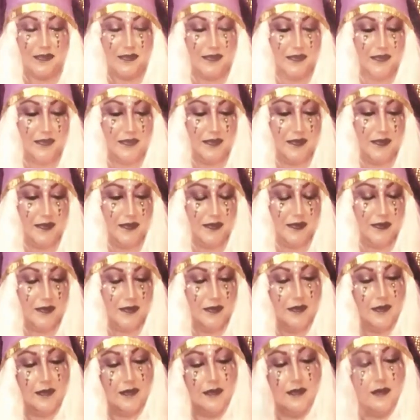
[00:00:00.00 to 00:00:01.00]

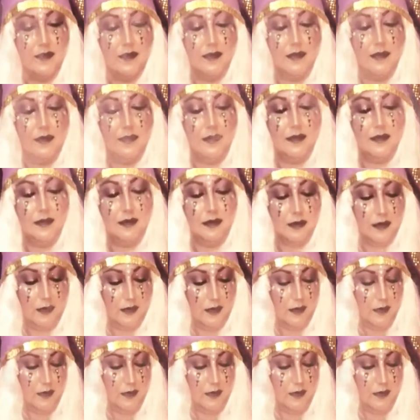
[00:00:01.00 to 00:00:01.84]
Nothing is said.